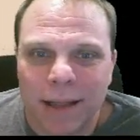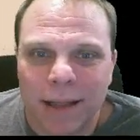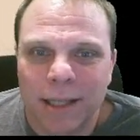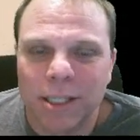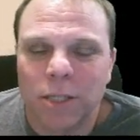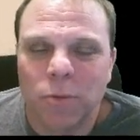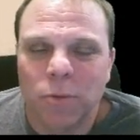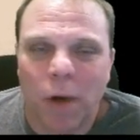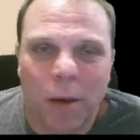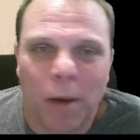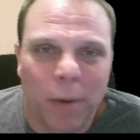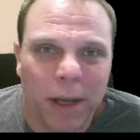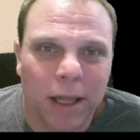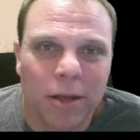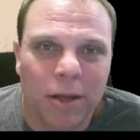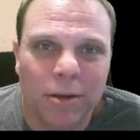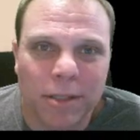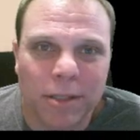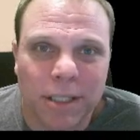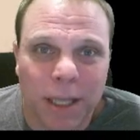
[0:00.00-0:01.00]
This is what we
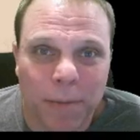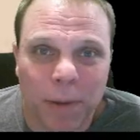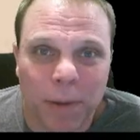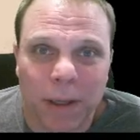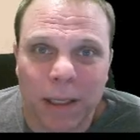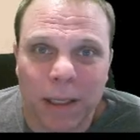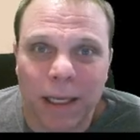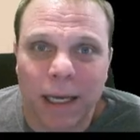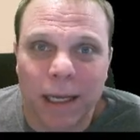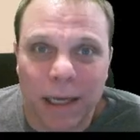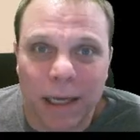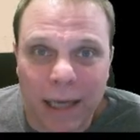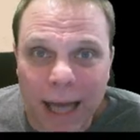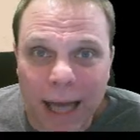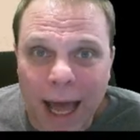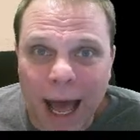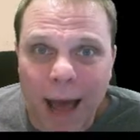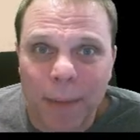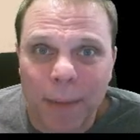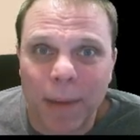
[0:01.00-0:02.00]
use typically in a
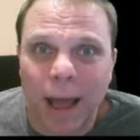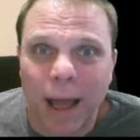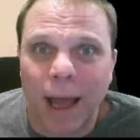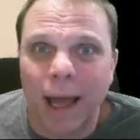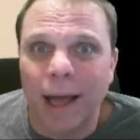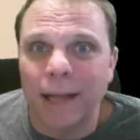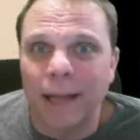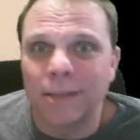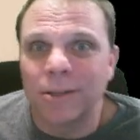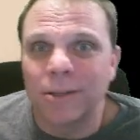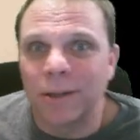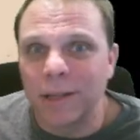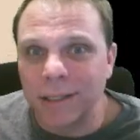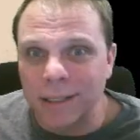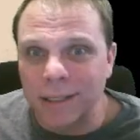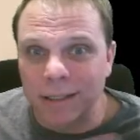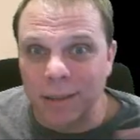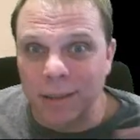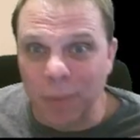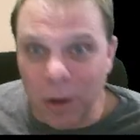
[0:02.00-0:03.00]
lab, and so
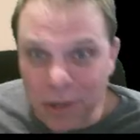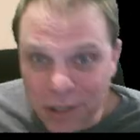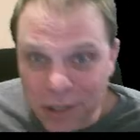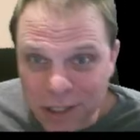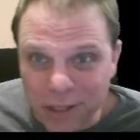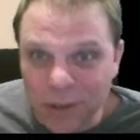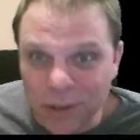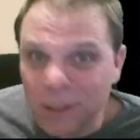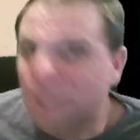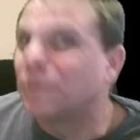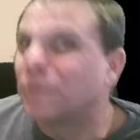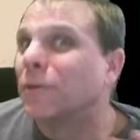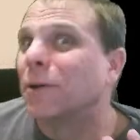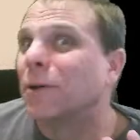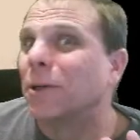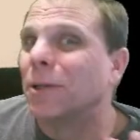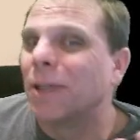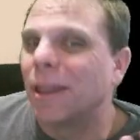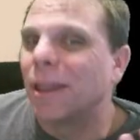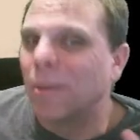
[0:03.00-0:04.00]
this is the most
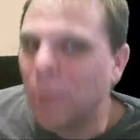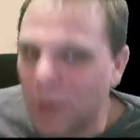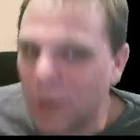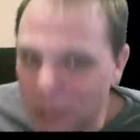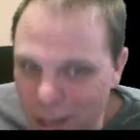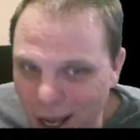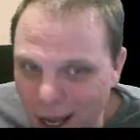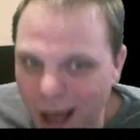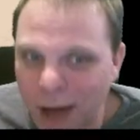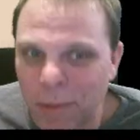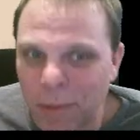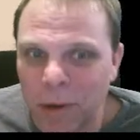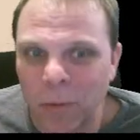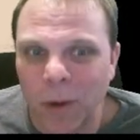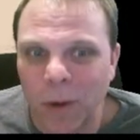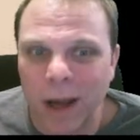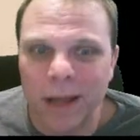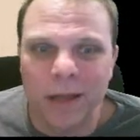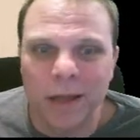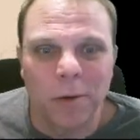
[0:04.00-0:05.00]
useful, the most common
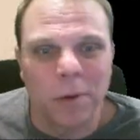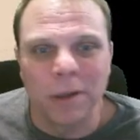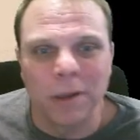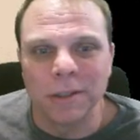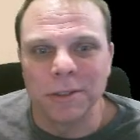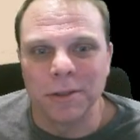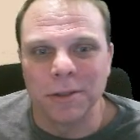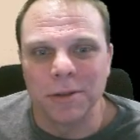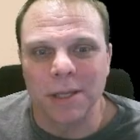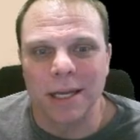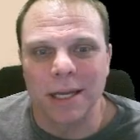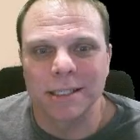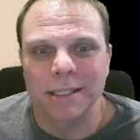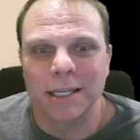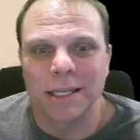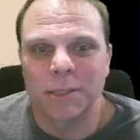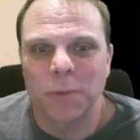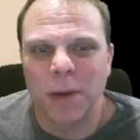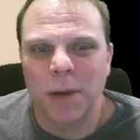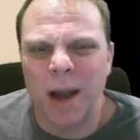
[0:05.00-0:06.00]
way that we'll do things,
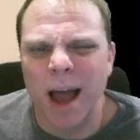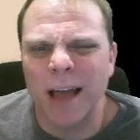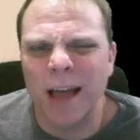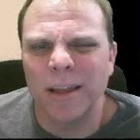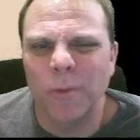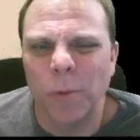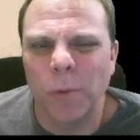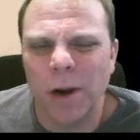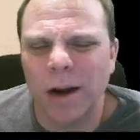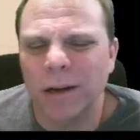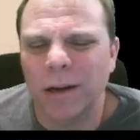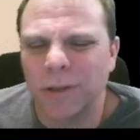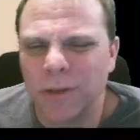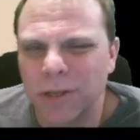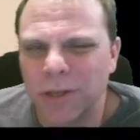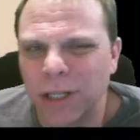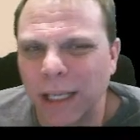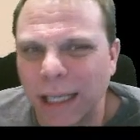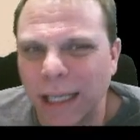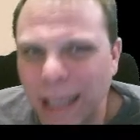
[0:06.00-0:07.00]
because we aren't
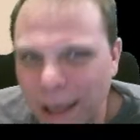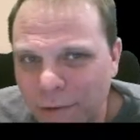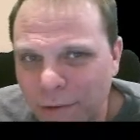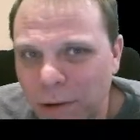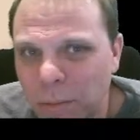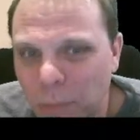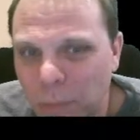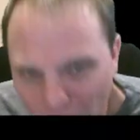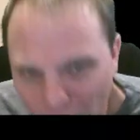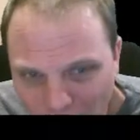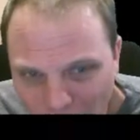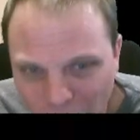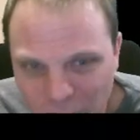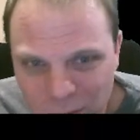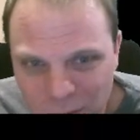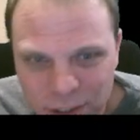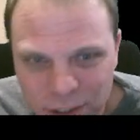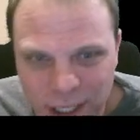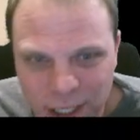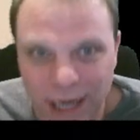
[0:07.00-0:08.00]
usually given
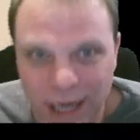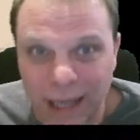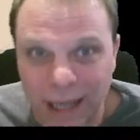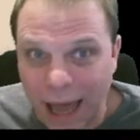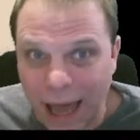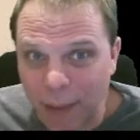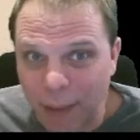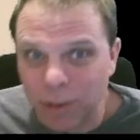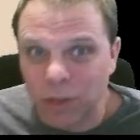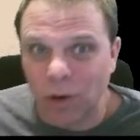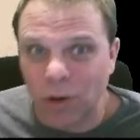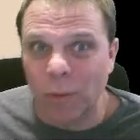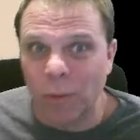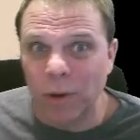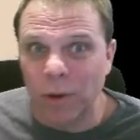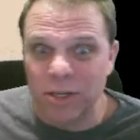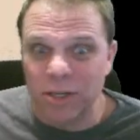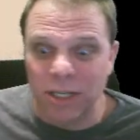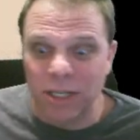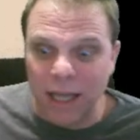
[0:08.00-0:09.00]
moles in a laboratory.
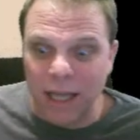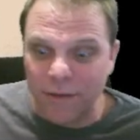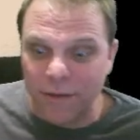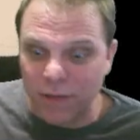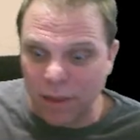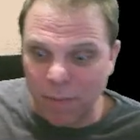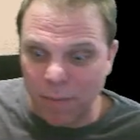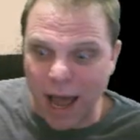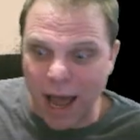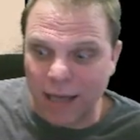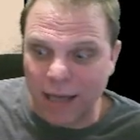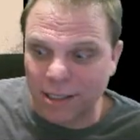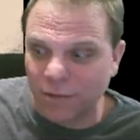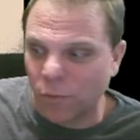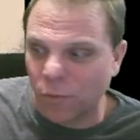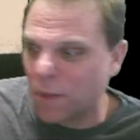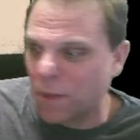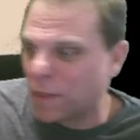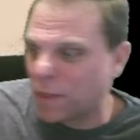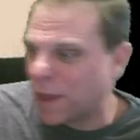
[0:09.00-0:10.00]
We're usually given the mass
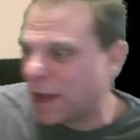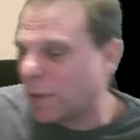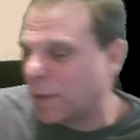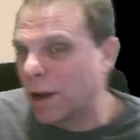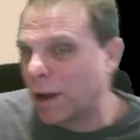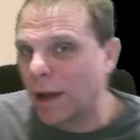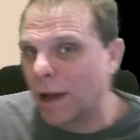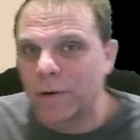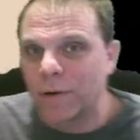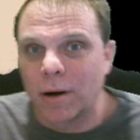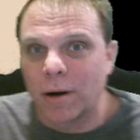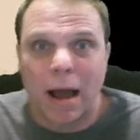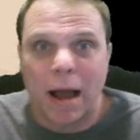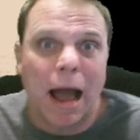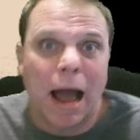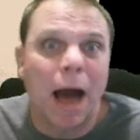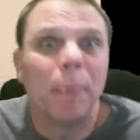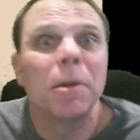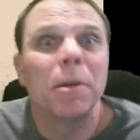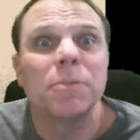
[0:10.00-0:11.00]
of one thing, and we got to figure out
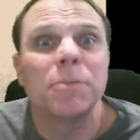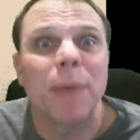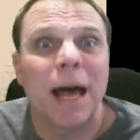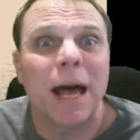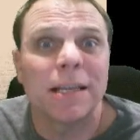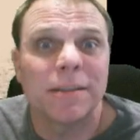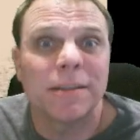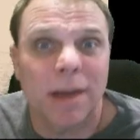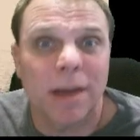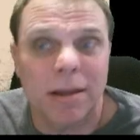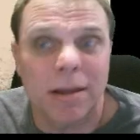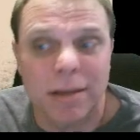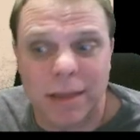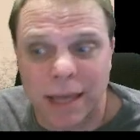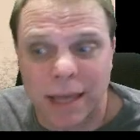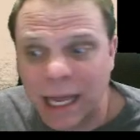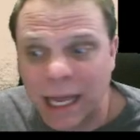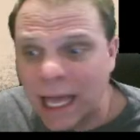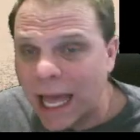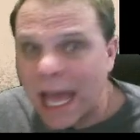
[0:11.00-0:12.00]
how much mass of the other
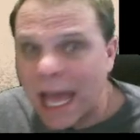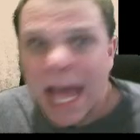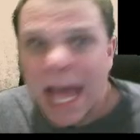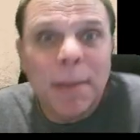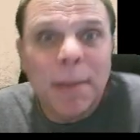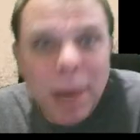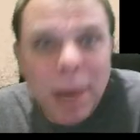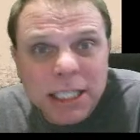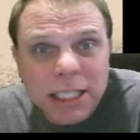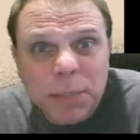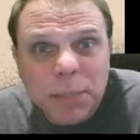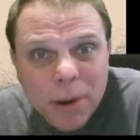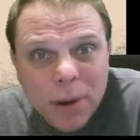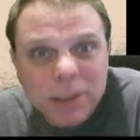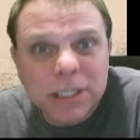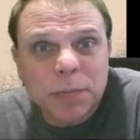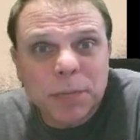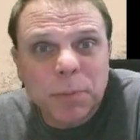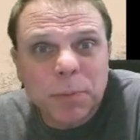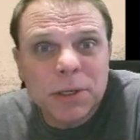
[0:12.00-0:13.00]
thing am I
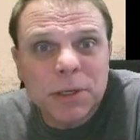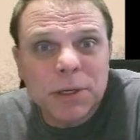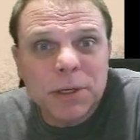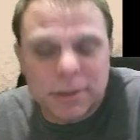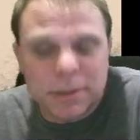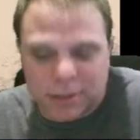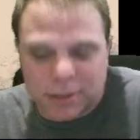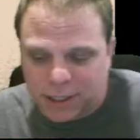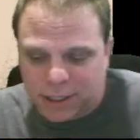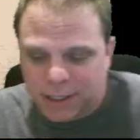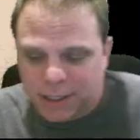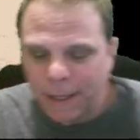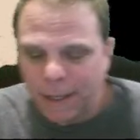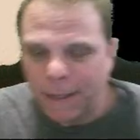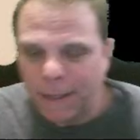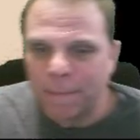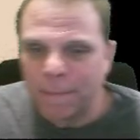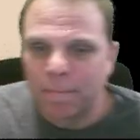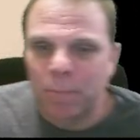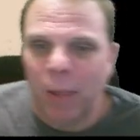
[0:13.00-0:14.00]
supposed to produce,
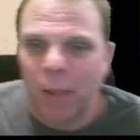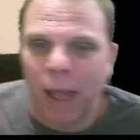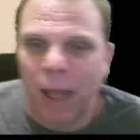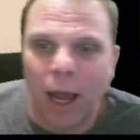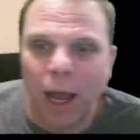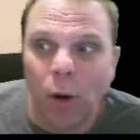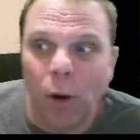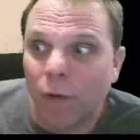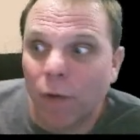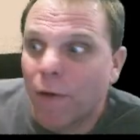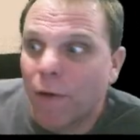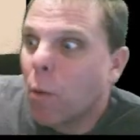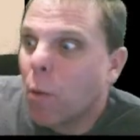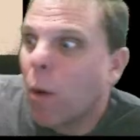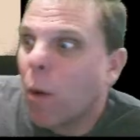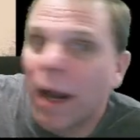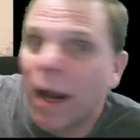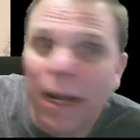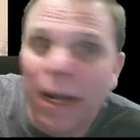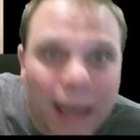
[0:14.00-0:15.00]
okay? Or if I
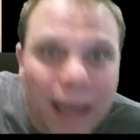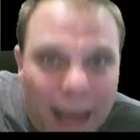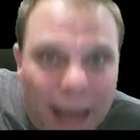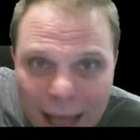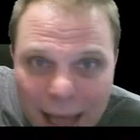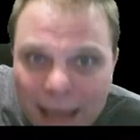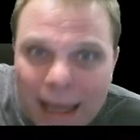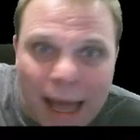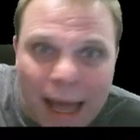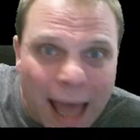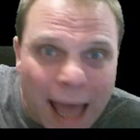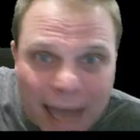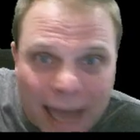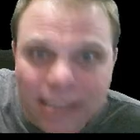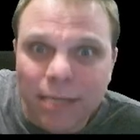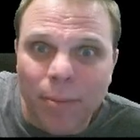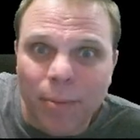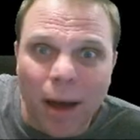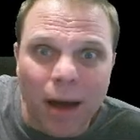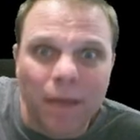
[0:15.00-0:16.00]
want to get
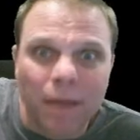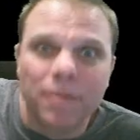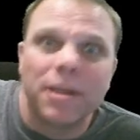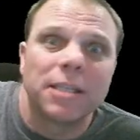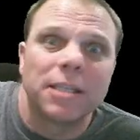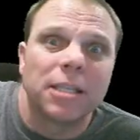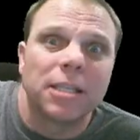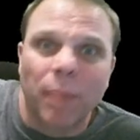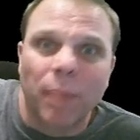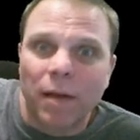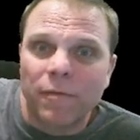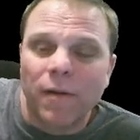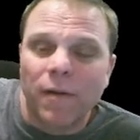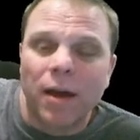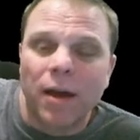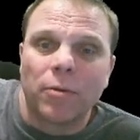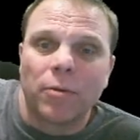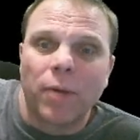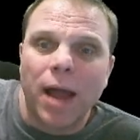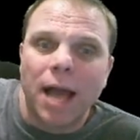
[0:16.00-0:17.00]
X amount of this in my
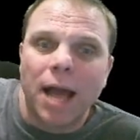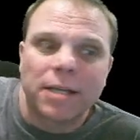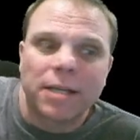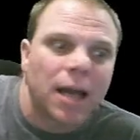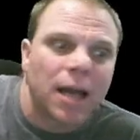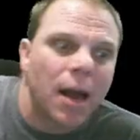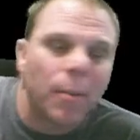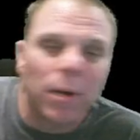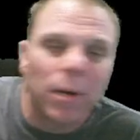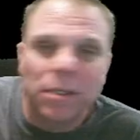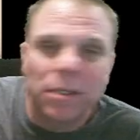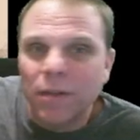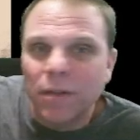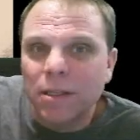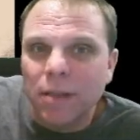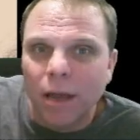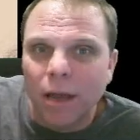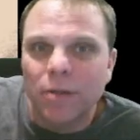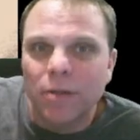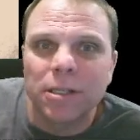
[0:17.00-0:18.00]
final reaction, how much of
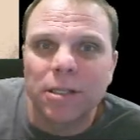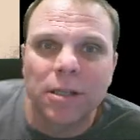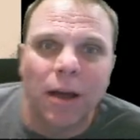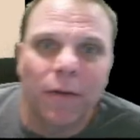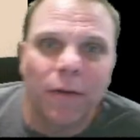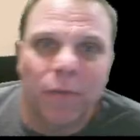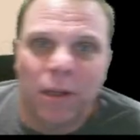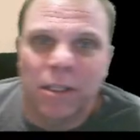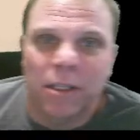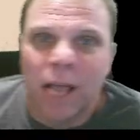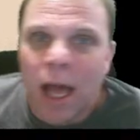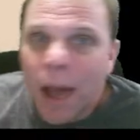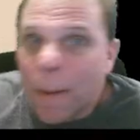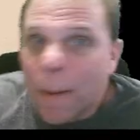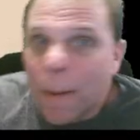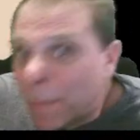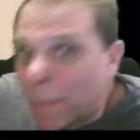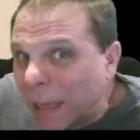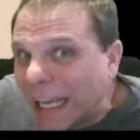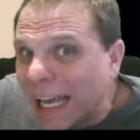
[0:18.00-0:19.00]
this other stuff, this
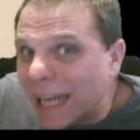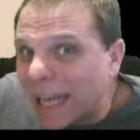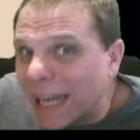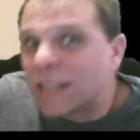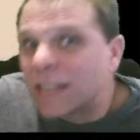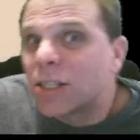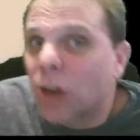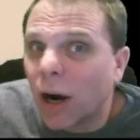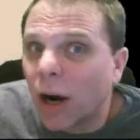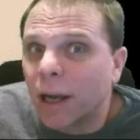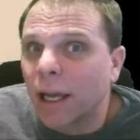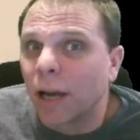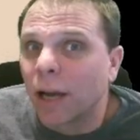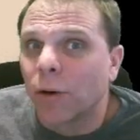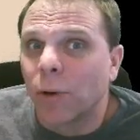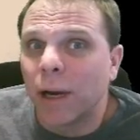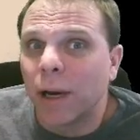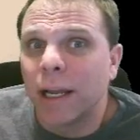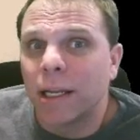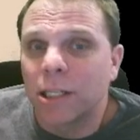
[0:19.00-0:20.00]
starting
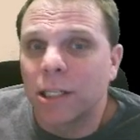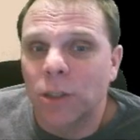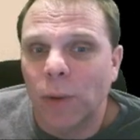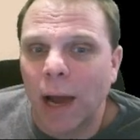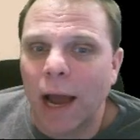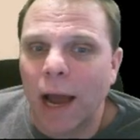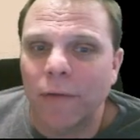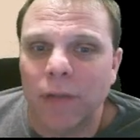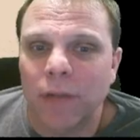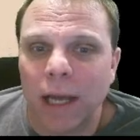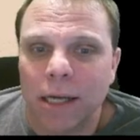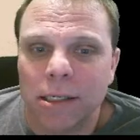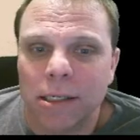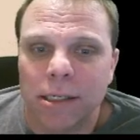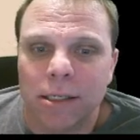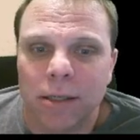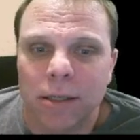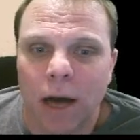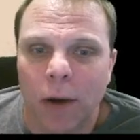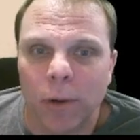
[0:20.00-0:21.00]
ingredients, do I have to
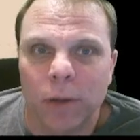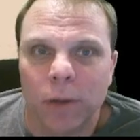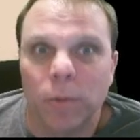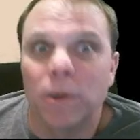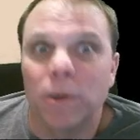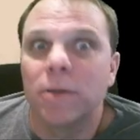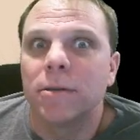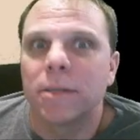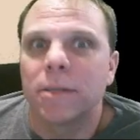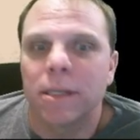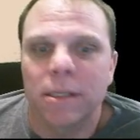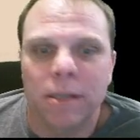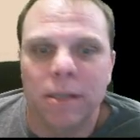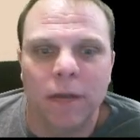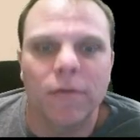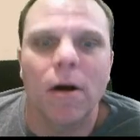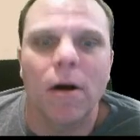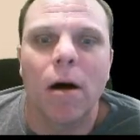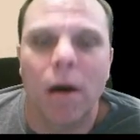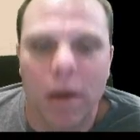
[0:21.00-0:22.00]
actually start with? We use this
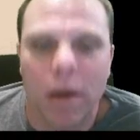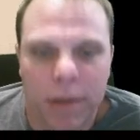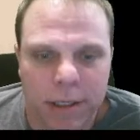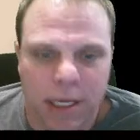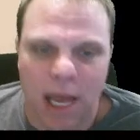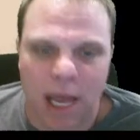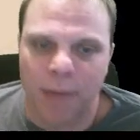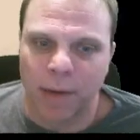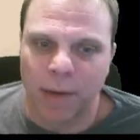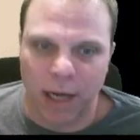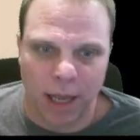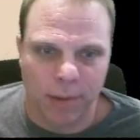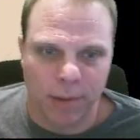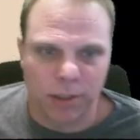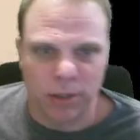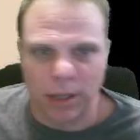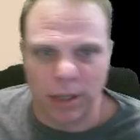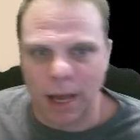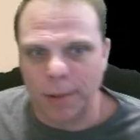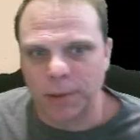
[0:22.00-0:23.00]
stuff all the time in the
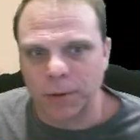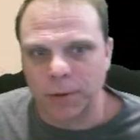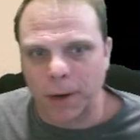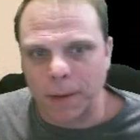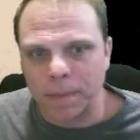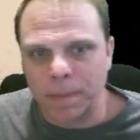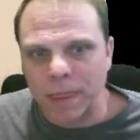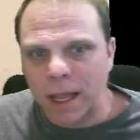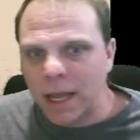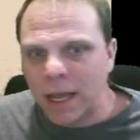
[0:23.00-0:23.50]
chemistry laboratory.